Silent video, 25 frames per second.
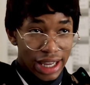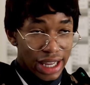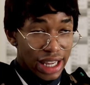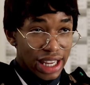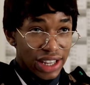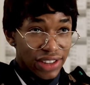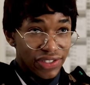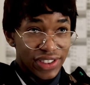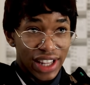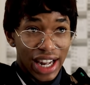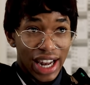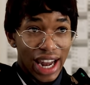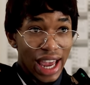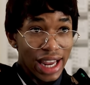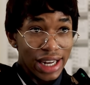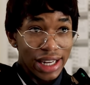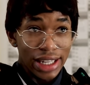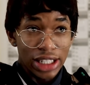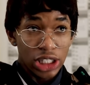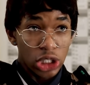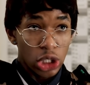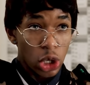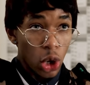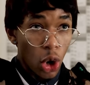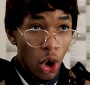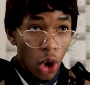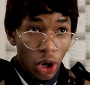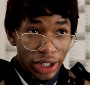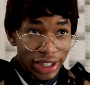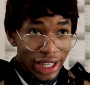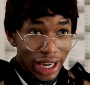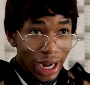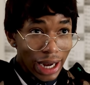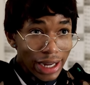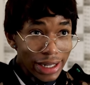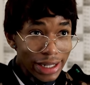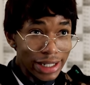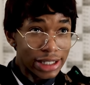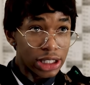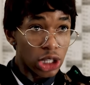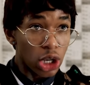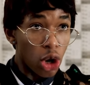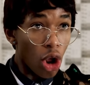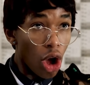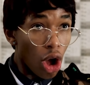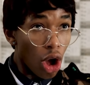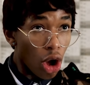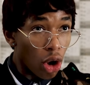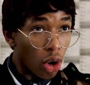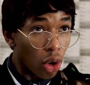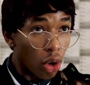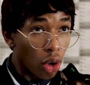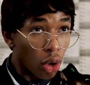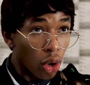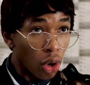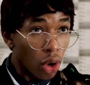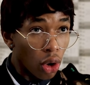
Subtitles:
If the line is long, the line is long.